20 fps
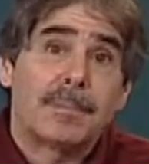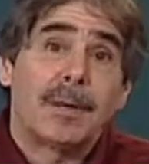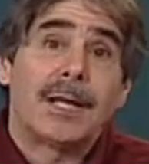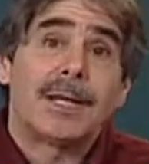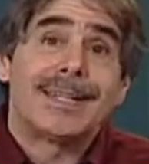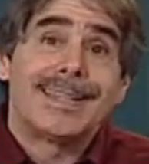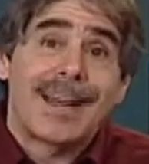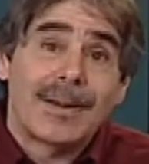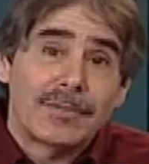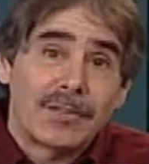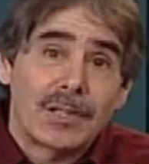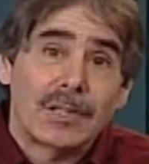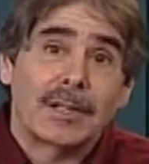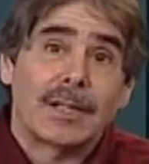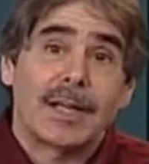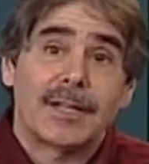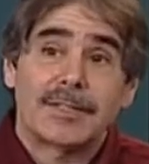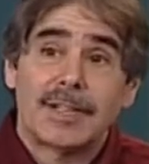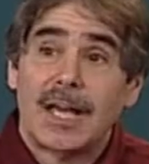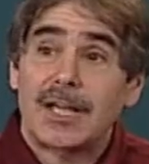but
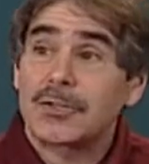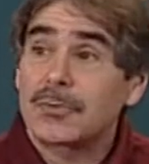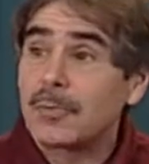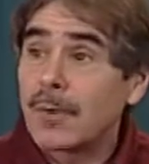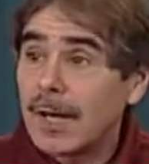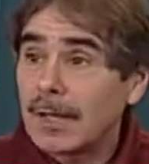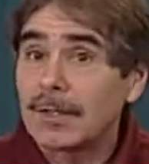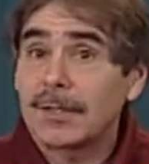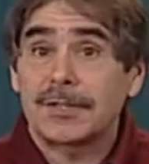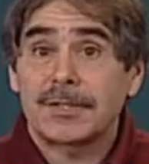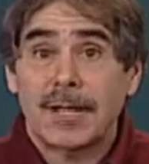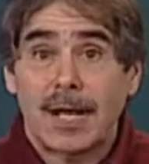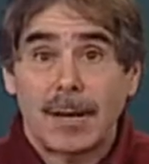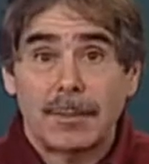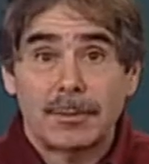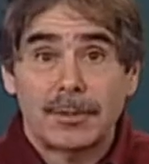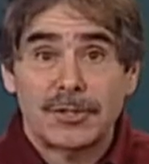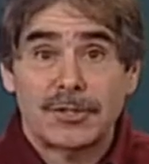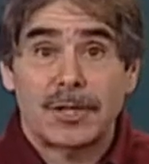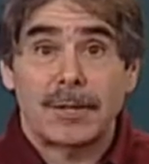nevertheless as well
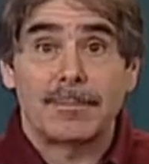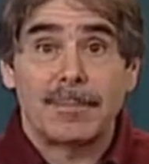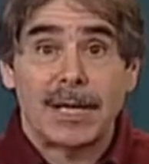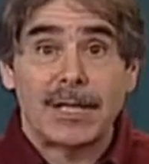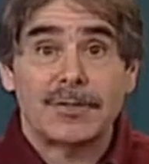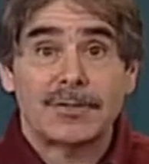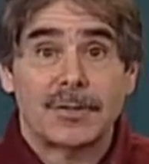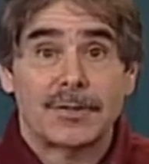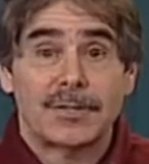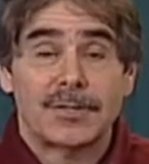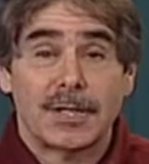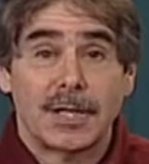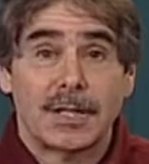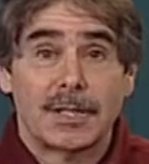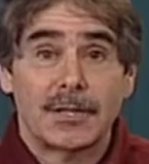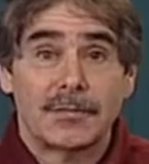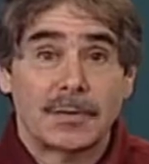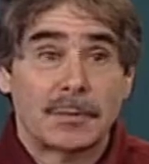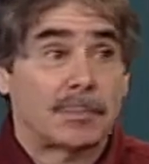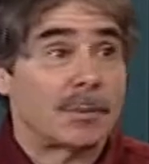established and based on
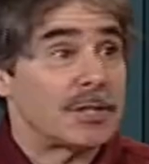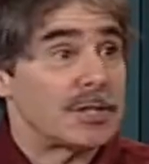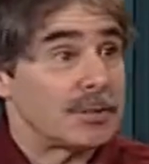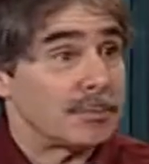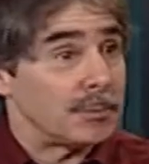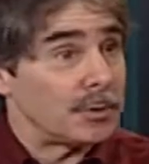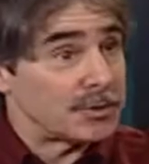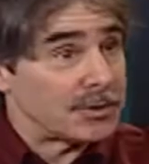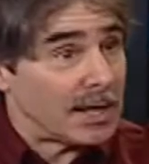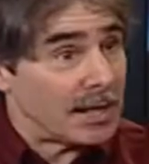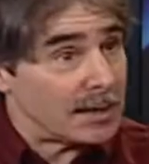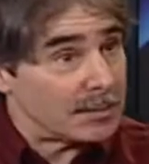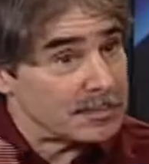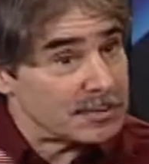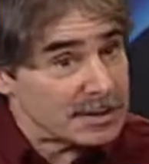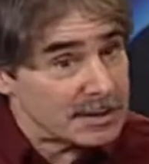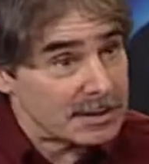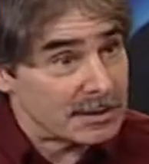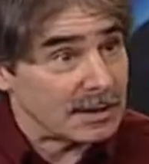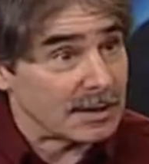scientific principles and
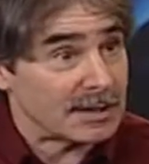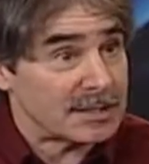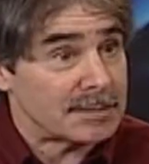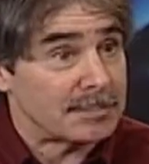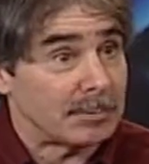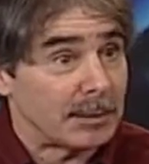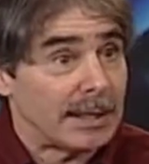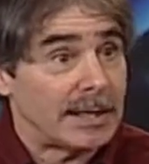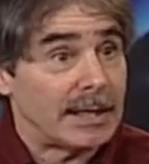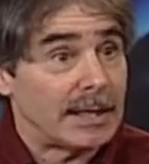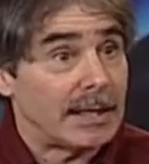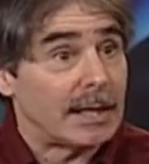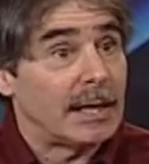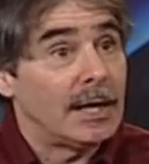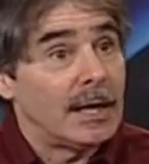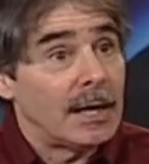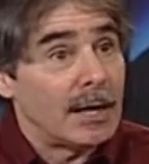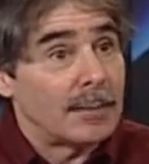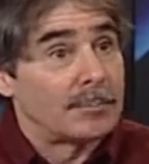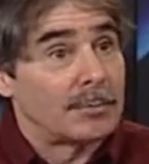explaining
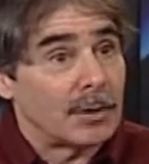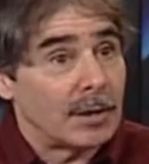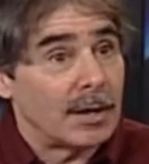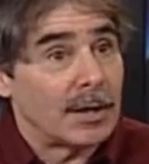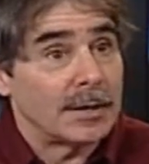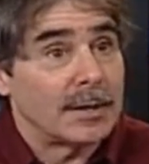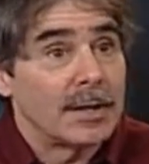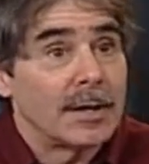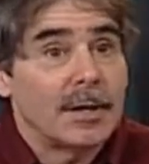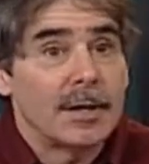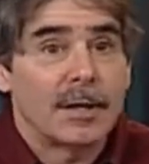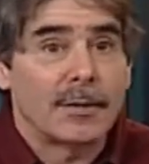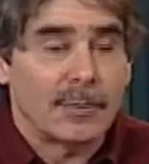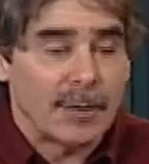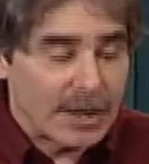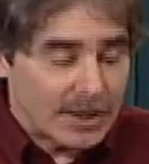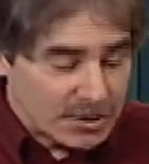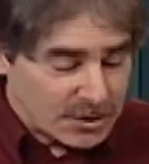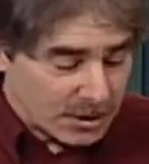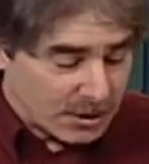a broad
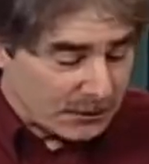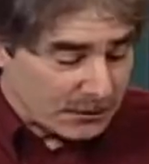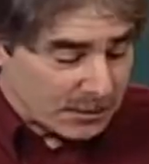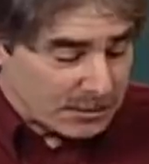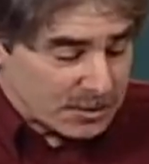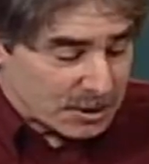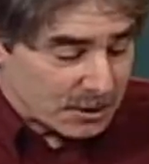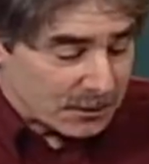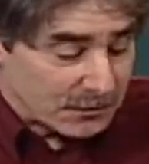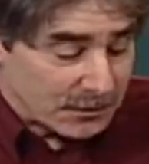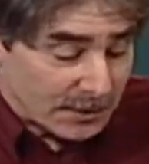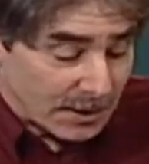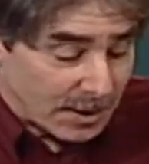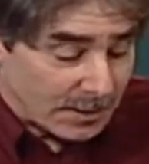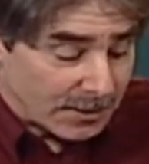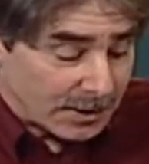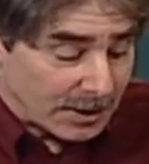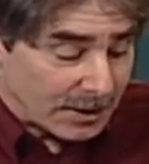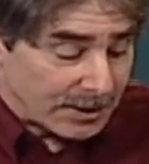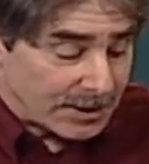range of observed
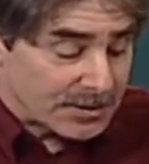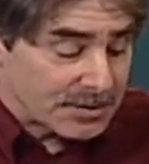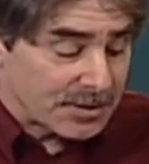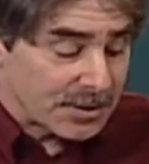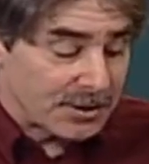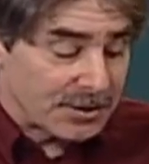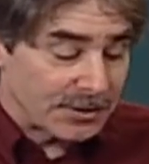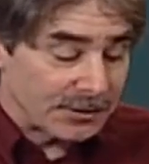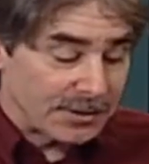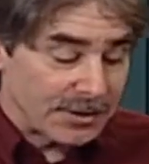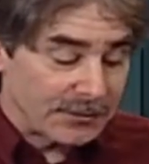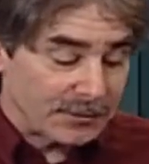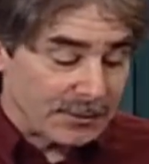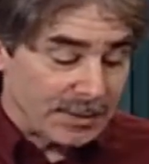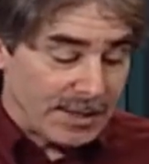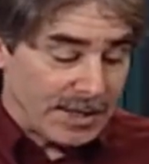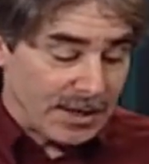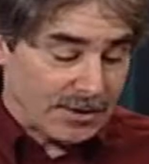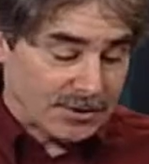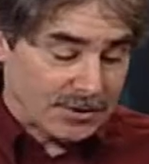phenomena, is the theory of
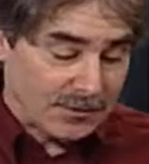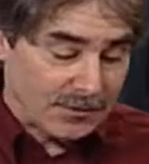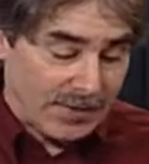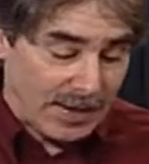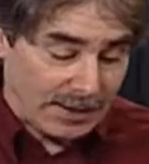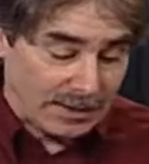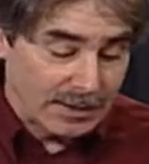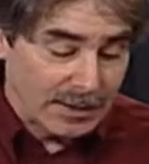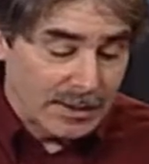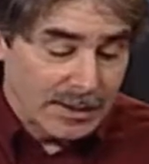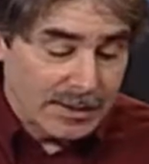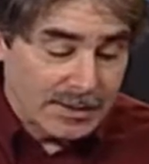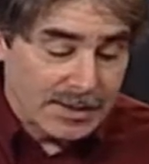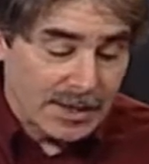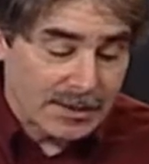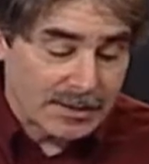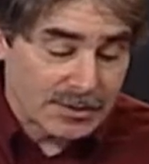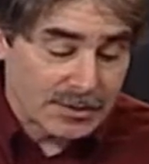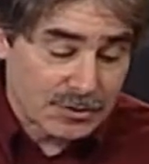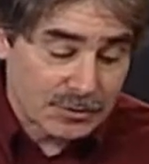greenhouse effect
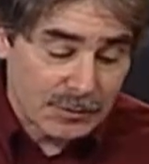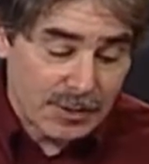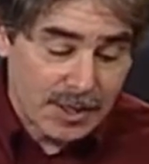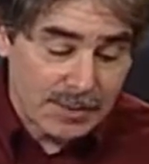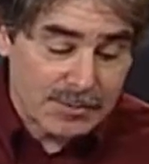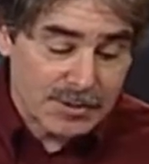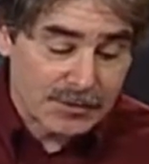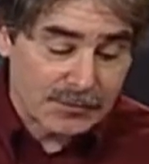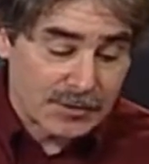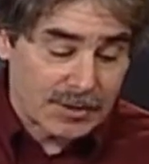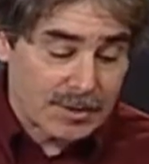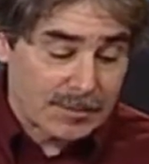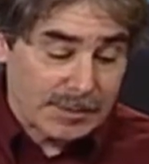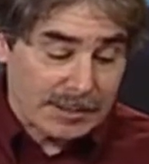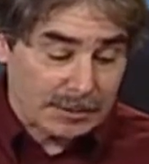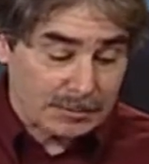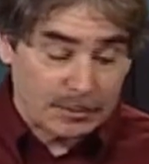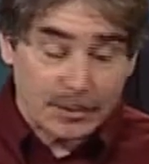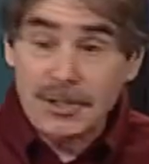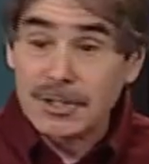that describes the
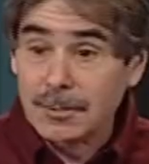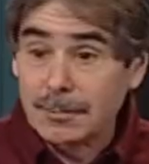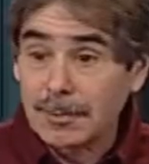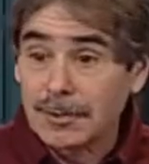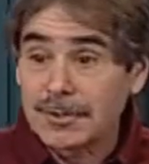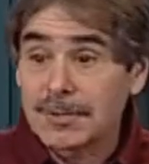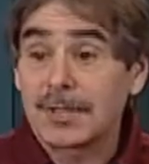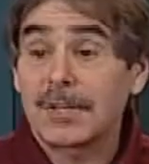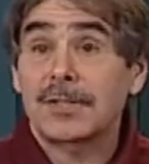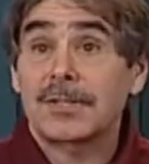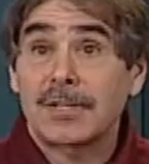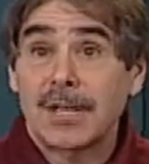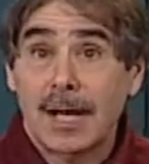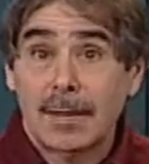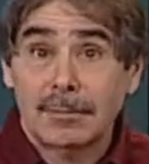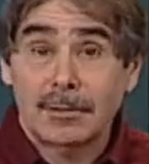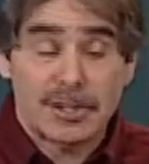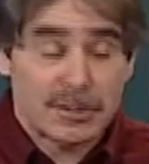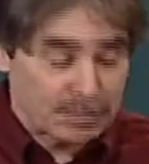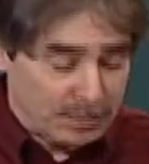fundamental principles that
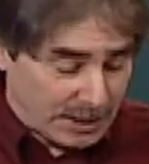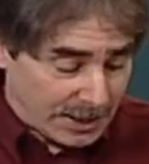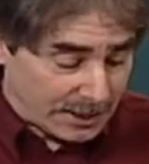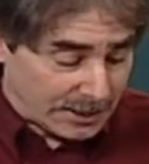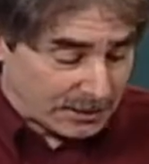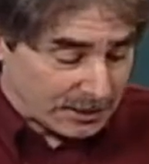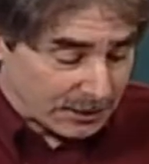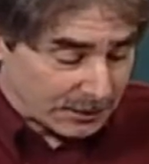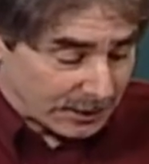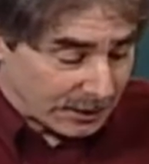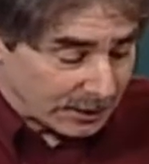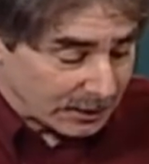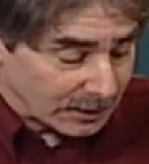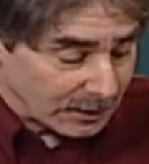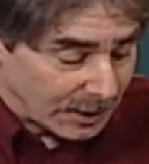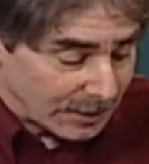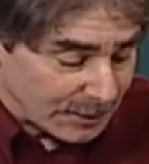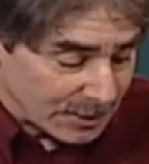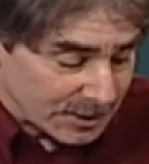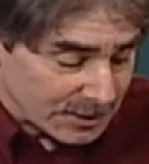establish planetary
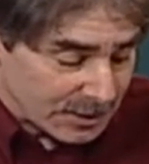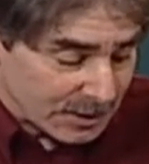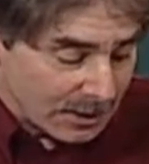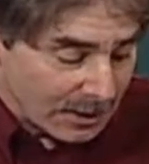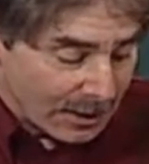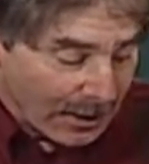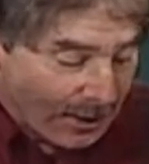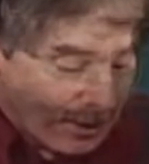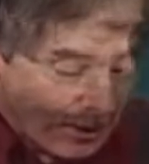climates.